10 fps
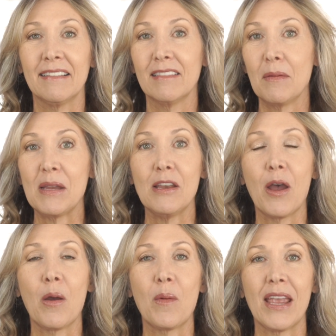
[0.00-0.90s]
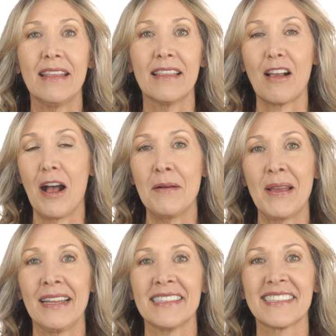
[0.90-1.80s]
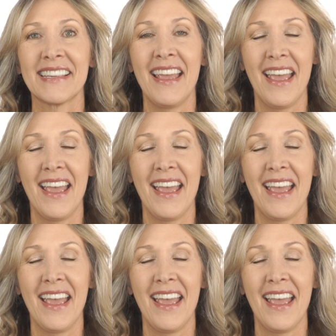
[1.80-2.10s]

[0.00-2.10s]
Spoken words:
Let me know in the comments